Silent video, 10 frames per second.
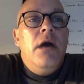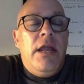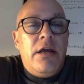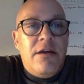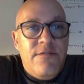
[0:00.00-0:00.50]

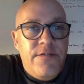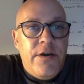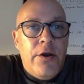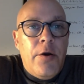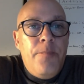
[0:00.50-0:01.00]
and to
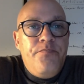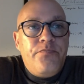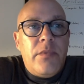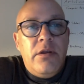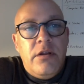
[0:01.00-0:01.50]
configure
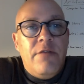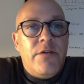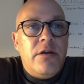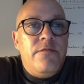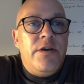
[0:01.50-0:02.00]
in the
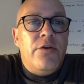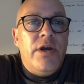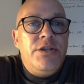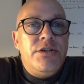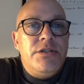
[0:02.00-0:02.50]
different
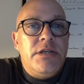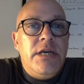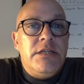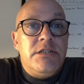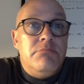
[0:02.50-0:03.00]
configurations and
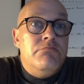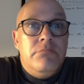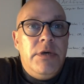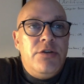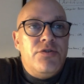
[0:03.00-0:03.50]
get
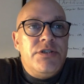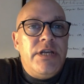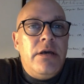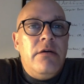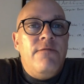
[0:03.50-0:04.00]
some
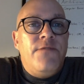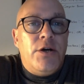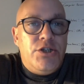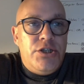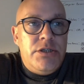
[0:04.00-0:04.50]
interesting
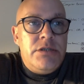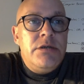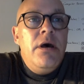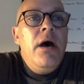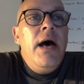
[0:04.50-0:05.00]
functions